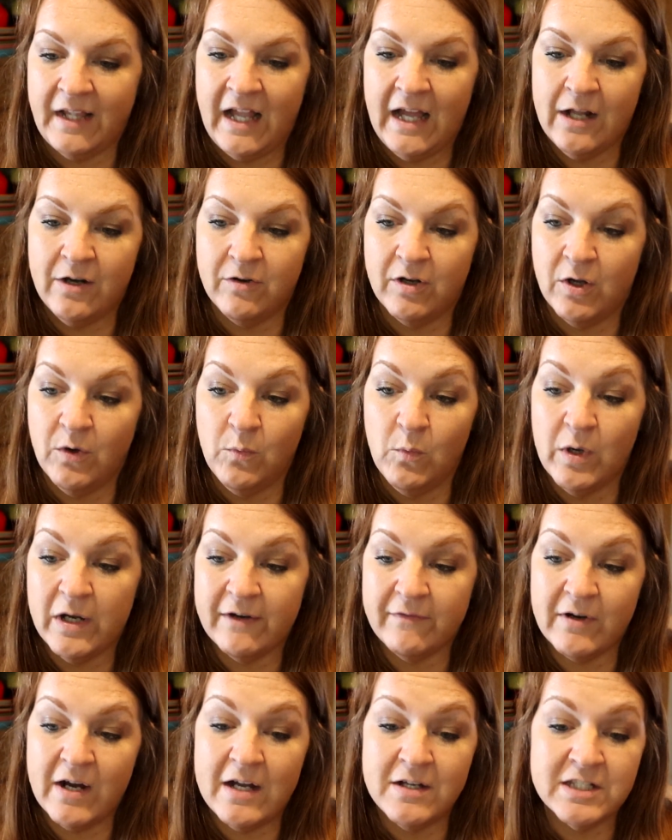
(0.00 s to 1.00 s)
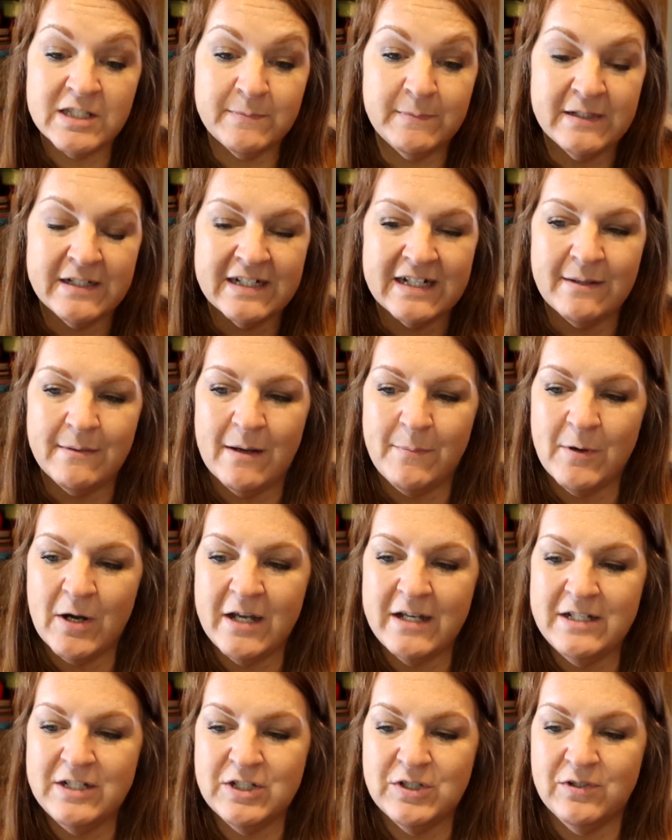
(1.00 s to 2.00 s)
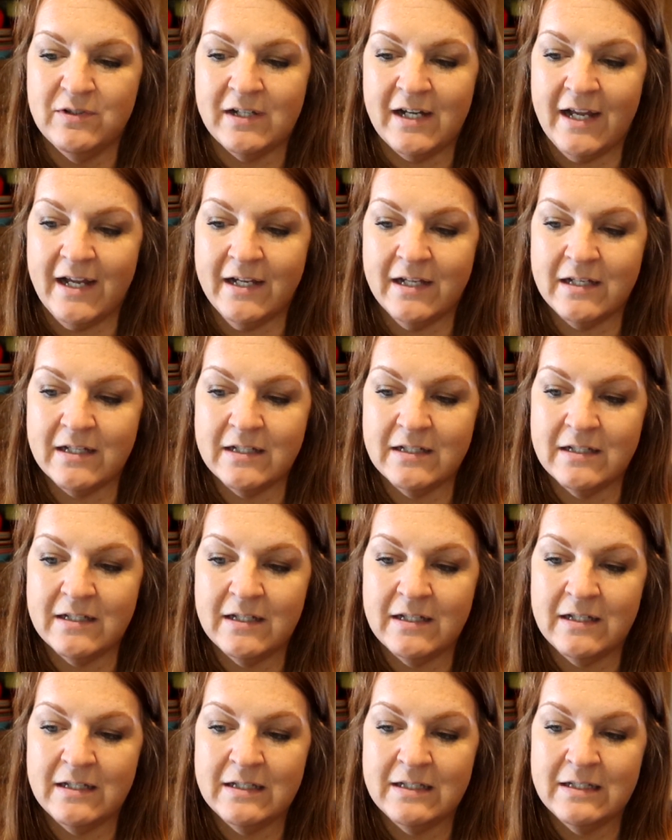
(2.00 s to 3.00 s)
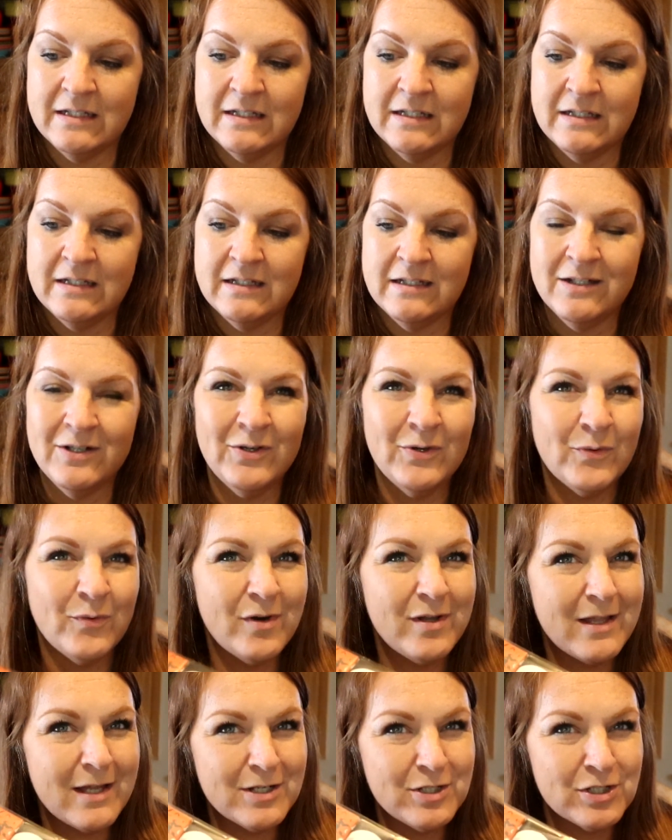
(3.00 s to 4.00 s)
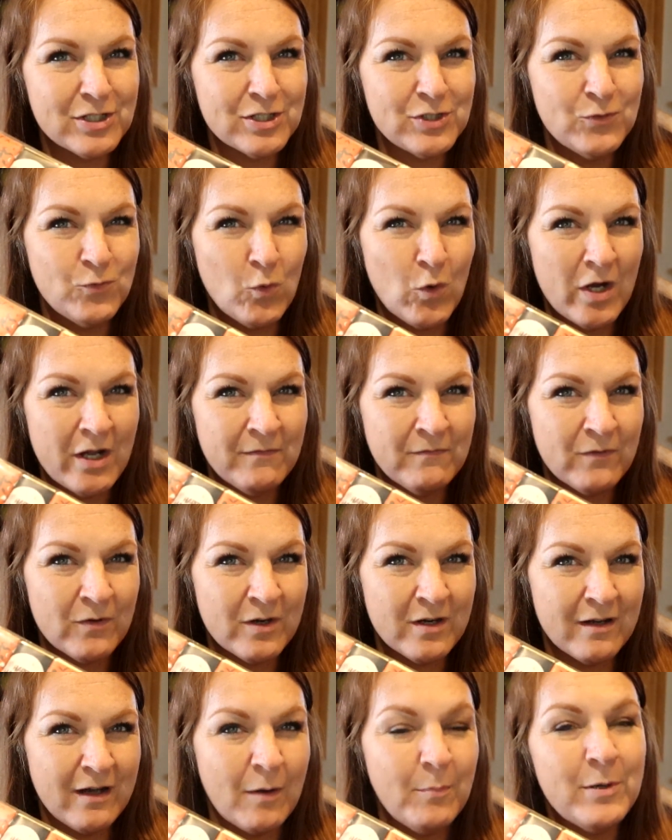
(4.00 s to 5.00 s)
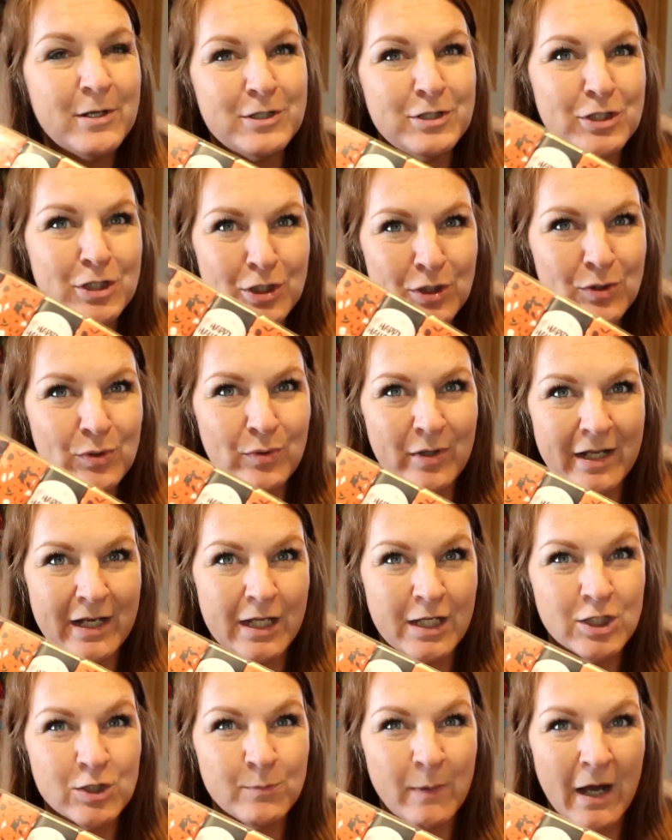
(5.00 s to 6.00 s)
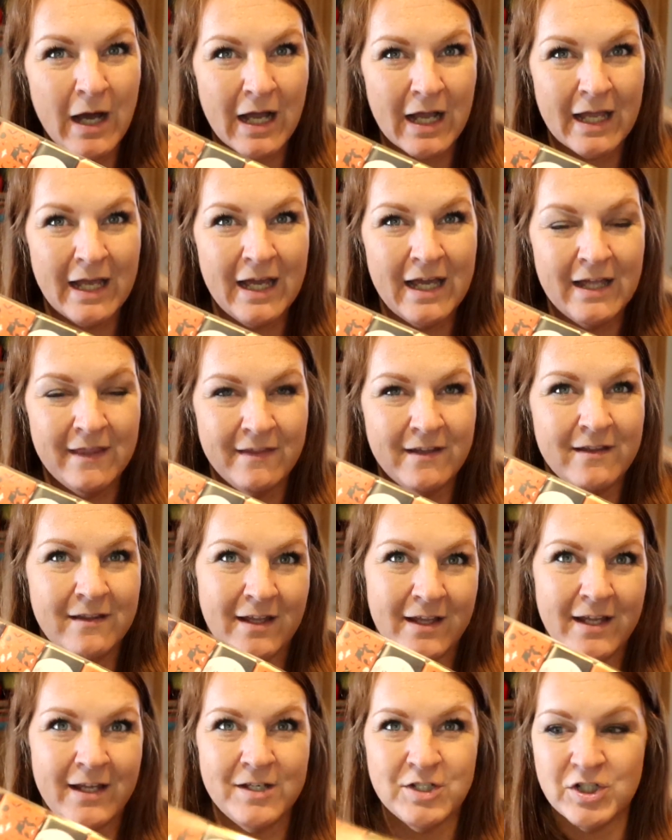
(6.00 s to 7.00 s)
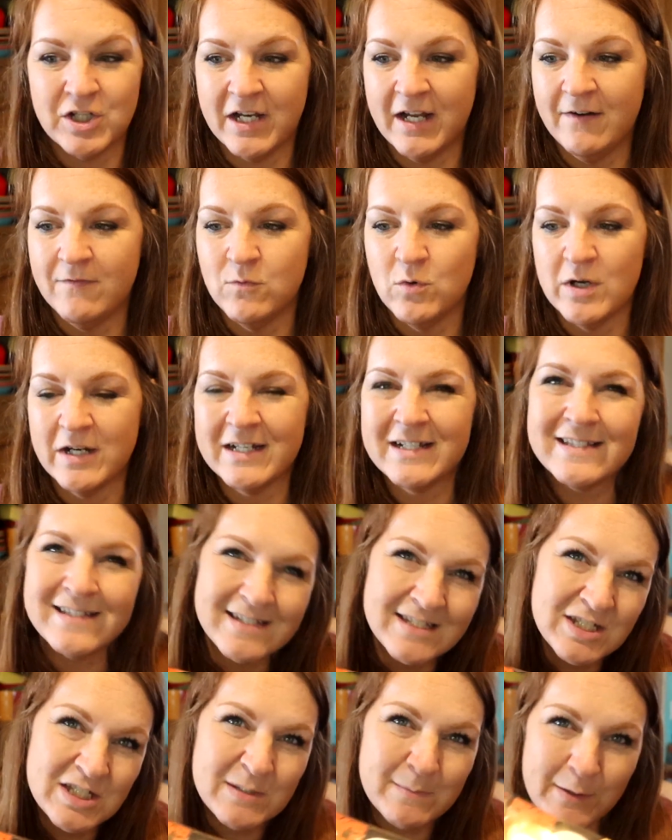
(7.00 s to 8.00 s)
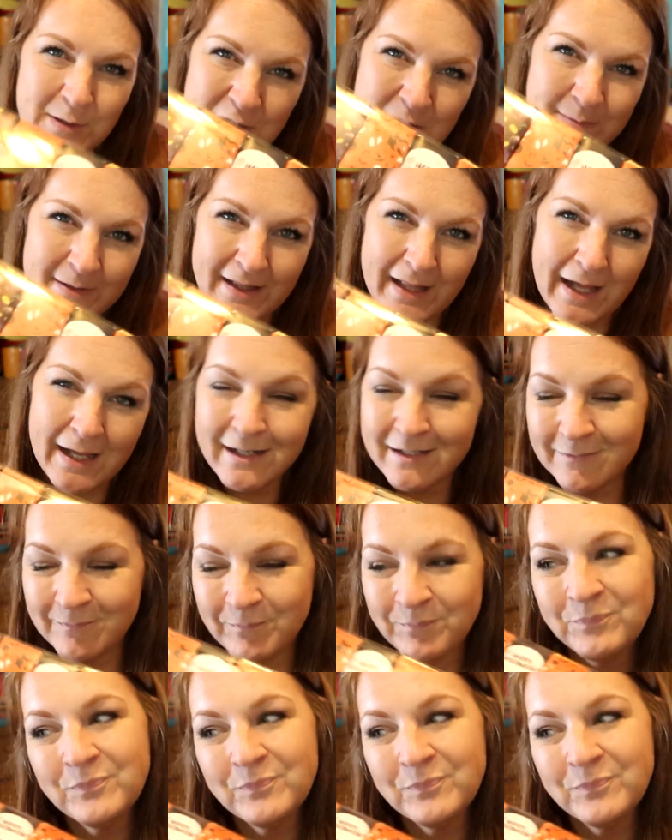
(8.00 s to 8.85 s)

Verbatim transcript: I don't know, whatever. I'll split it up. I'll probably do like, well, I just do one for, I'll put two in each pocket and then they each can have one because it's just supposed to be like